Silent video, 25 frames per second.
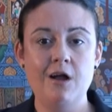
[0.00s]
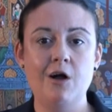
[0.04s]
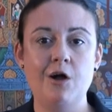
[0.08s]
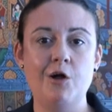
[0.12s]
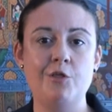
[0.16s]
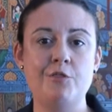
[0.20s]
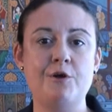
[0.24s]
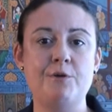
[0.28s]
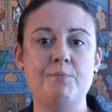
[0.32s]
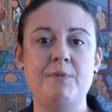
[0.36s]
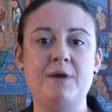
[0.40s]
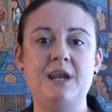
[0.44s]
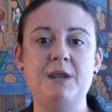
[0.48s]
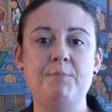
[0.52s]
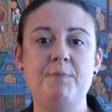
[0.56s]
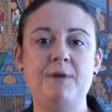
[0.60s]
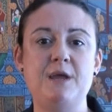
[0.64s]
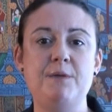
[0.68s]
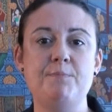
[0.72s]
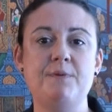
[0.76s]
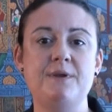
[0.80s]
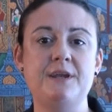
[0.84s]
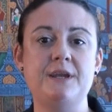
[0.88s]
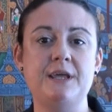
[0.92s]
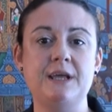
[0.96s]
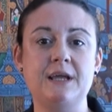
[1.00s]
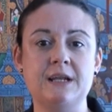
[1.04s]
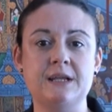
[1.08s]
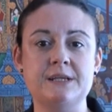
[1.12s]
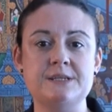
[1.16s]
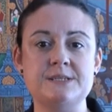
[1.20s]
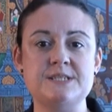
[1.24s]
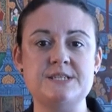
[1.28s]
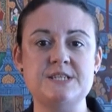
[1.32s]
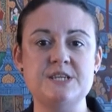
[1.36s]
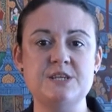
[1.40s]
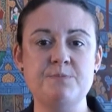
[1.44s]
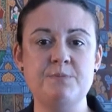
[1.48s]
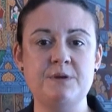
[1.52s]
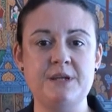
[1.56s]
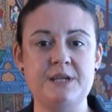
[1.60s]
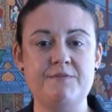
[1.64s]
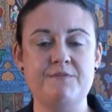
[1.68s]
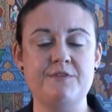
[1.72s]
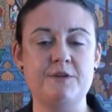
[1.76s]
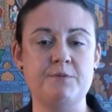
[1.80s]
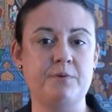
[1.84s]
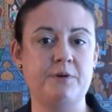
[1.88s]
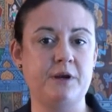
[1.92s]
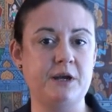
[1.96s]
Although many people in England still
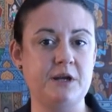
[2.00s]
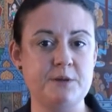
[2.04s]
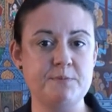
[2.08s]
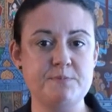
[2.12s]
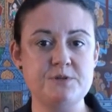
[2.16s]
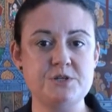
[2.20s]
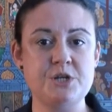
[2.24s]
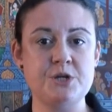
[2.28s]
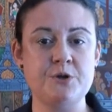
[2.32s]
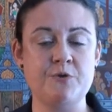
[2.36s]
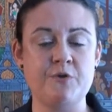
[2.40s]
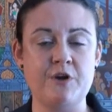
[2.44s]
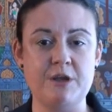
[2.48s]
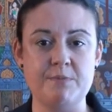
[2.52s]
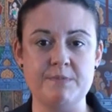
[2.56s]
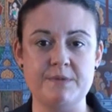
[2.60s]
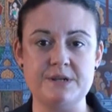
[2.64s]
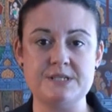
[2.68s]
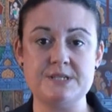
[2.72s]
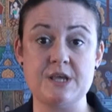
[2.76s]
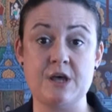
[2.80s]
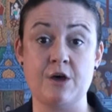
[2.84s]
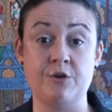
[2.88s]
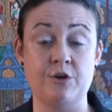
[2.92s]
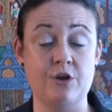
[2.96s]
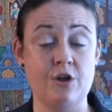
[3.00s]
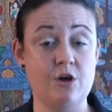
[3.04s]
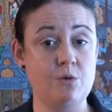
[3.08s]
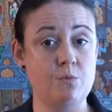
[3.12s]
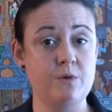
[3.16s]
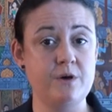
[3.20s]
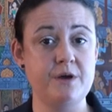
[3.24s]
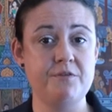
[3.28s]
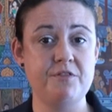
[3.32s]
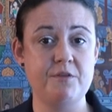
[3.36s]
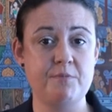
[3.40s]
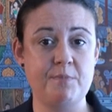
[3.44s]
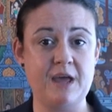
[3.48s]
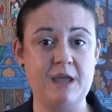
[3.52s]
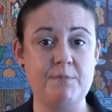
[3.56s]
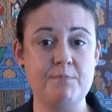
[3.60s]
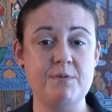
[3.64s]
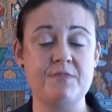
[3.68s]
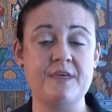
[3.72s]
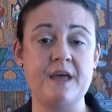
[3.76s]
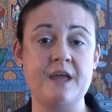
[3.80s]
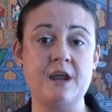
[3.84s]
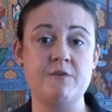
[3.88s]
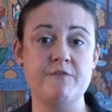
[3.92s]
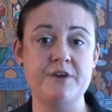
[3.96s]
believe that prenuptial agreements are not worth the
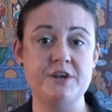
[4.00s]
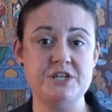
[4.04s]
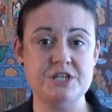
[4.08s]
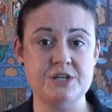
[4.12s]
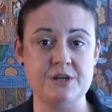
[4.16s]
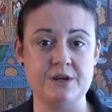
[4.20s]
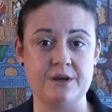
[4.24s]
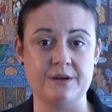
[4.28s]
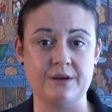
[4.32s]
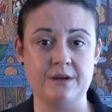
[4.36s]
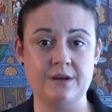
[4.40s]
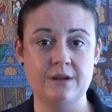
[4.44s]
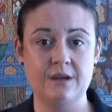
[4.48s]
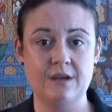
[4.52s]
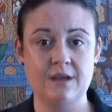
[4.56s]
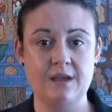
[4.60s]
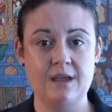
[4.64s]
paper they are written on,